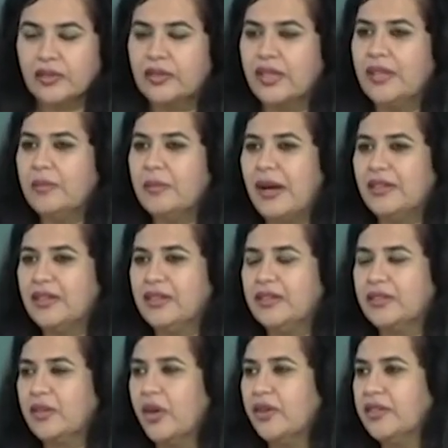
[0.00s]
Think Martin
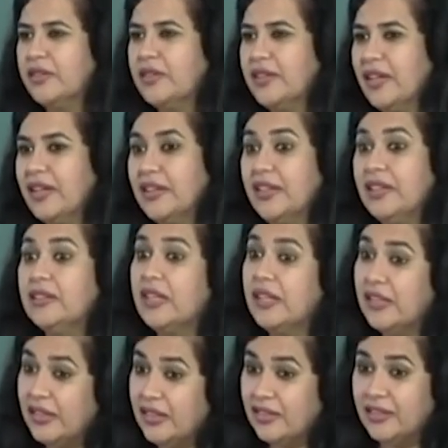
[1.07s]
Scorsese again,
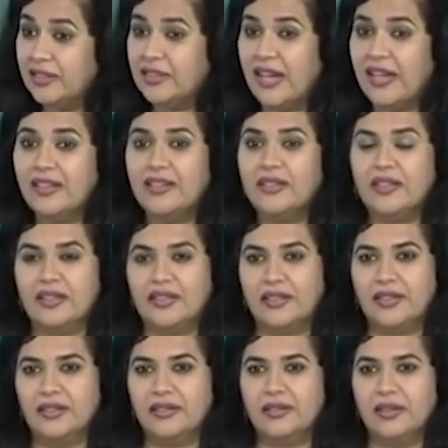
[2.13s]
think Easy Riders
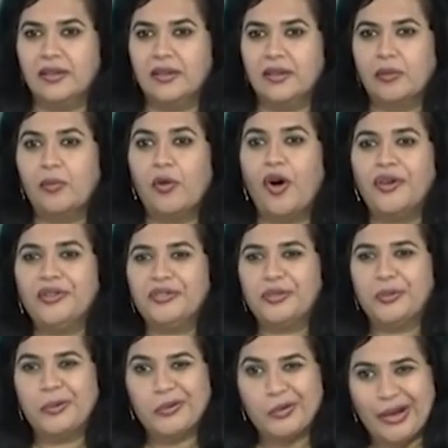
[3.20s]
again, Born
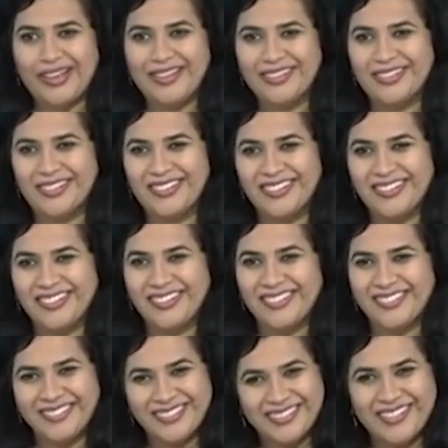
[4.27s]
to Be Wild,
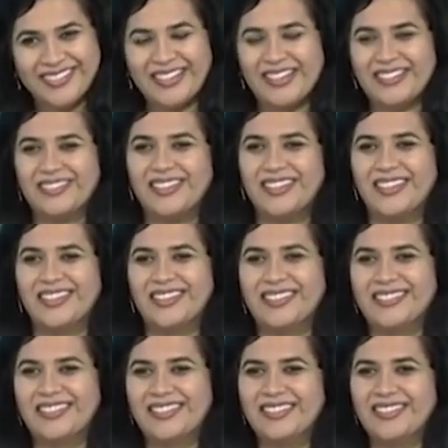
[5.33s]
okay, that is the
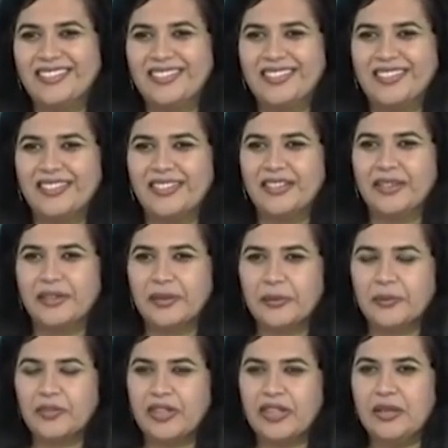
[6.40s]
signature
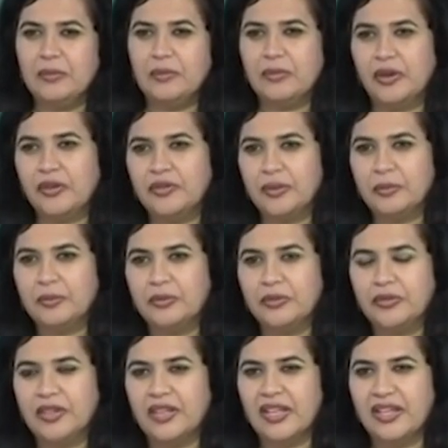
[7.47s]
theme of the
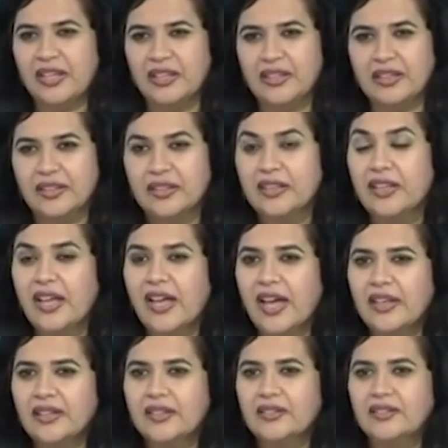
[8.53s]
movie, uh, and
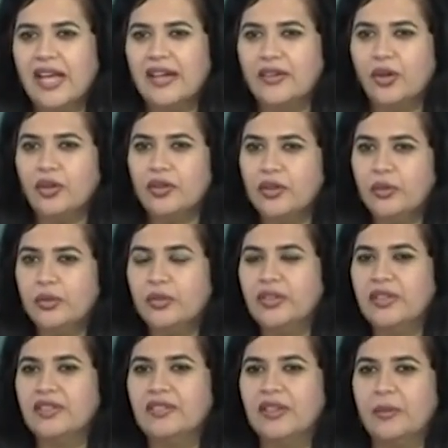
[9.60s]
it, they are not
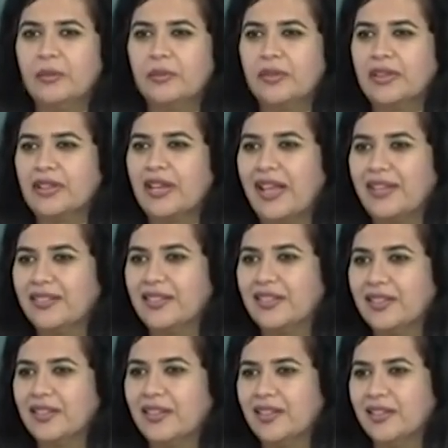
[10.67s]
using some
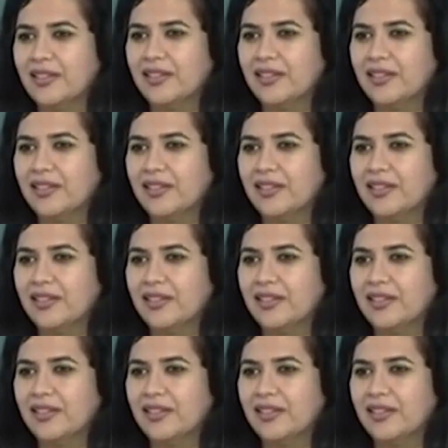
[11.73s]
classical